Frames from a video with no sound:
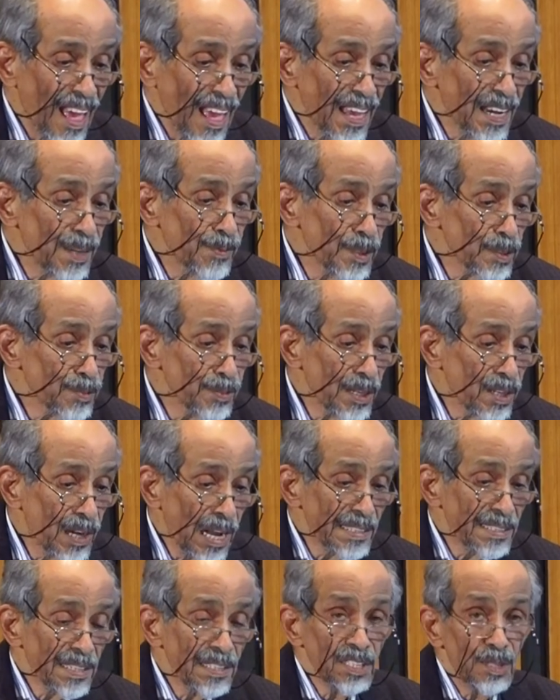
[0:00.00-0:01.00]
It must be
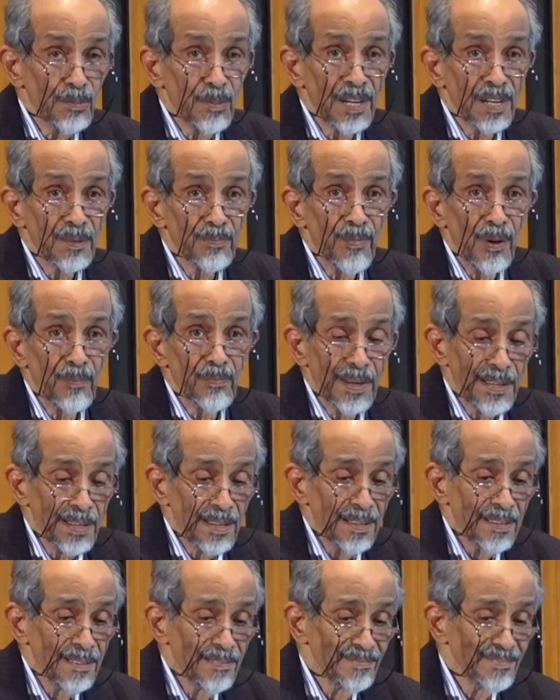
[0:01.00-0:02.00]
consensible and public.
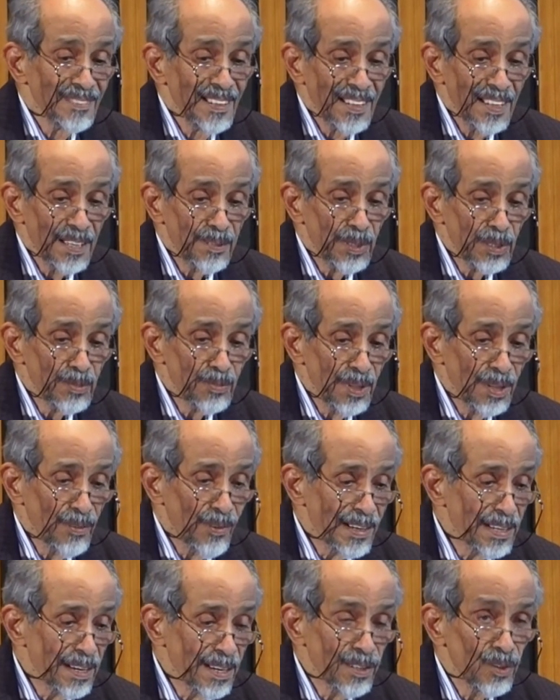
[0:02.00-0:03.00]
It must be
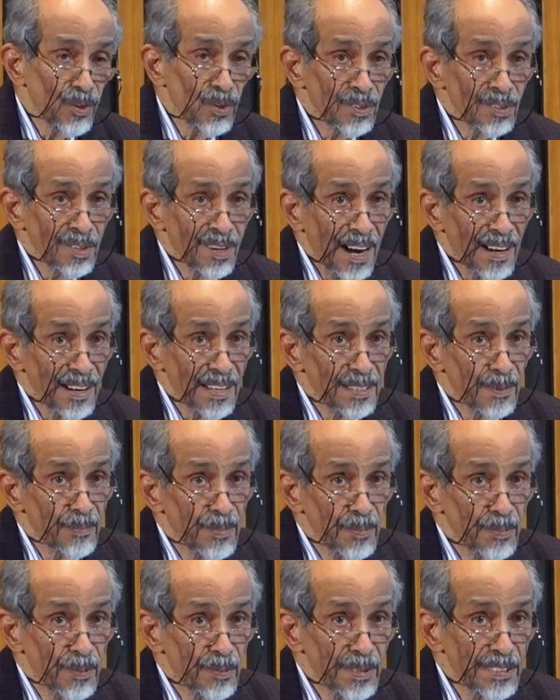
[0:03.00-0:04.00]
widely known, and other
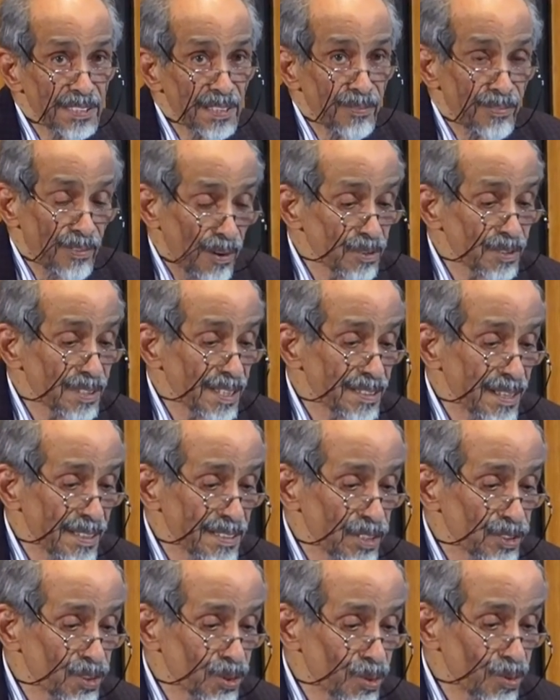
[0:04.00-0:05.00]
people must have found that that
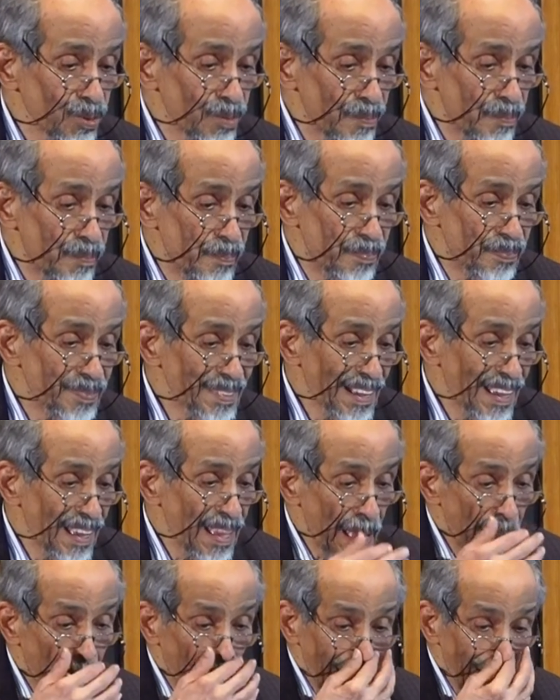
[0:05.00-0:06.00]
is true.
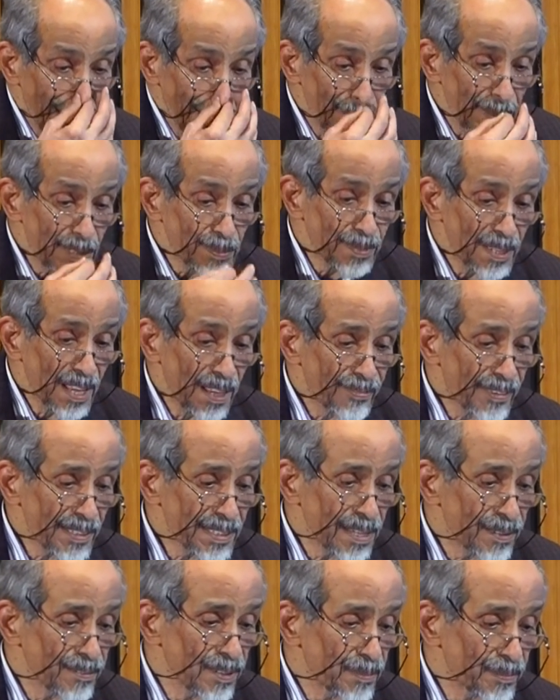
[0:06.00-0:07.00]
It must be
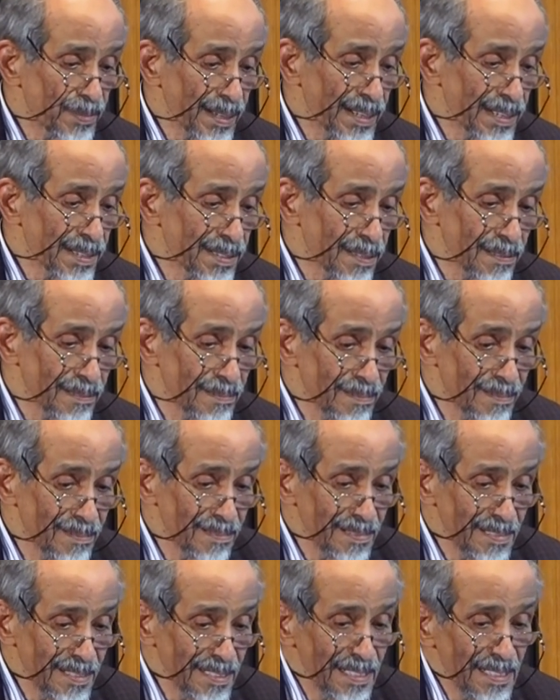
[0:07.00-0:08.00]
effective in prediction,
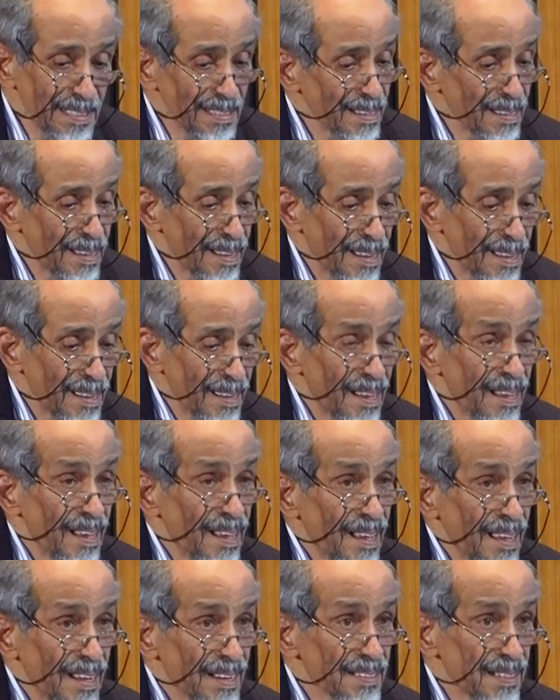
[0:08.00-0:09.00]

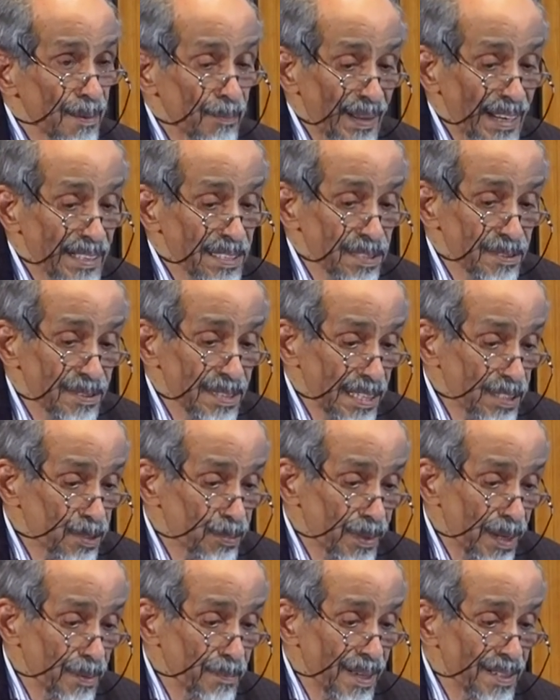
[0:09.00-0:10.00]
in comparison with
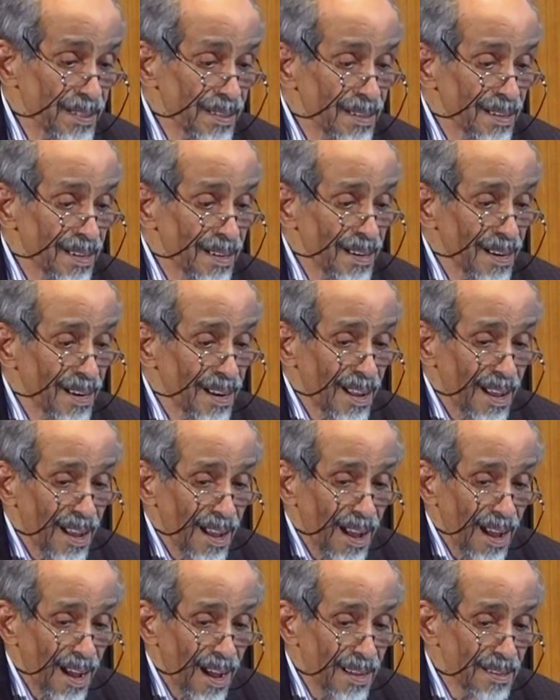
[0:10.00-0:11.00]
experiment
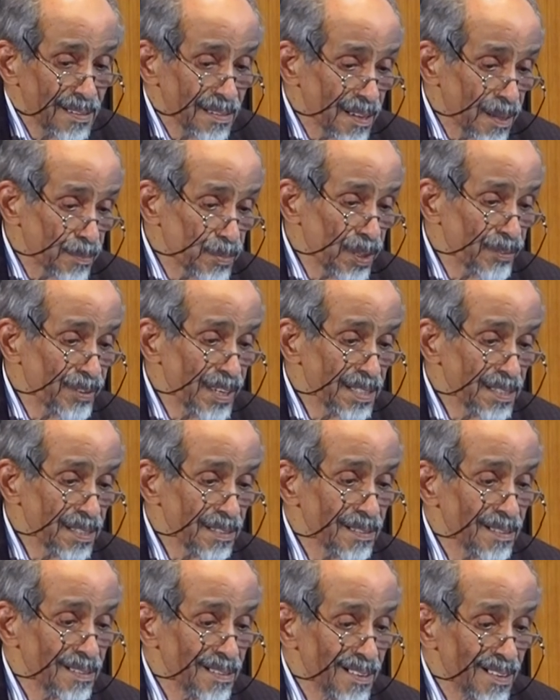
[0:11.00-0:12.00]
and
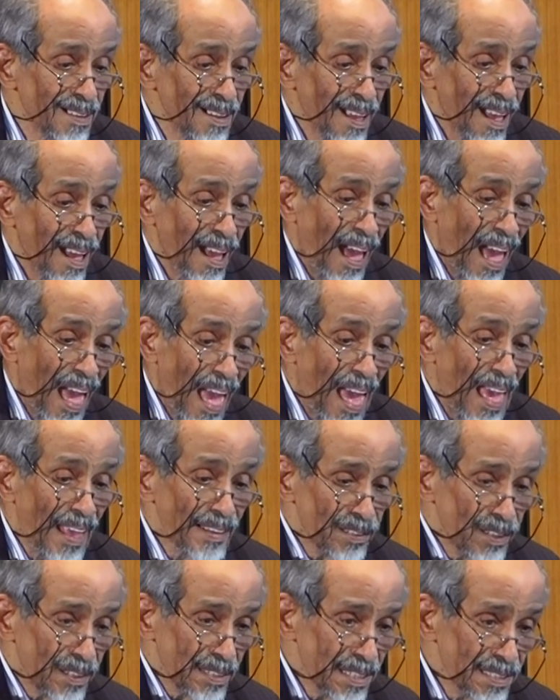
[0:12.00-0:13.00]
observation.
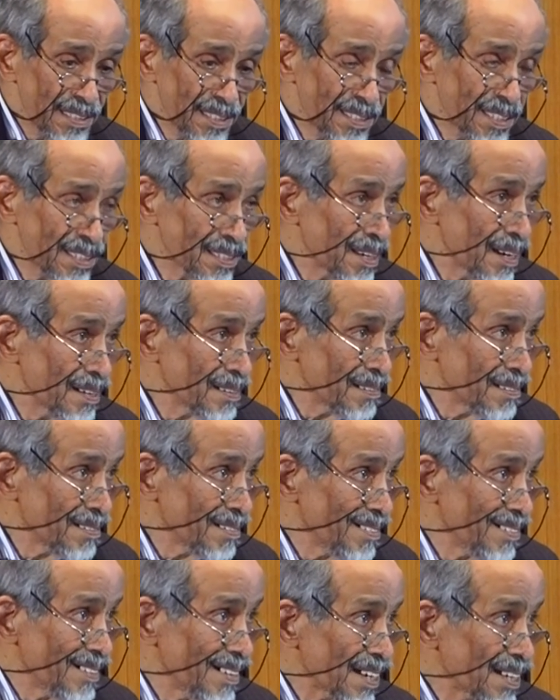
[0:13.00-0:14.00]
As long as this is done,
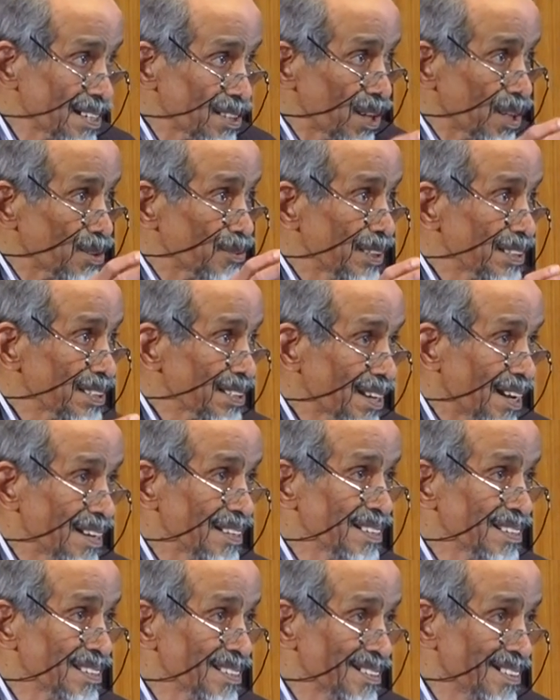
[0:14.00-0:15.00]
it is always
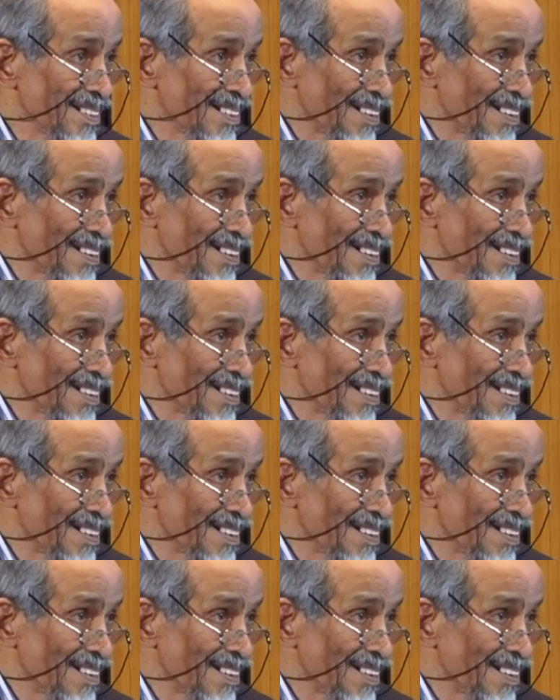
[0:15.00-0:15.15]
science.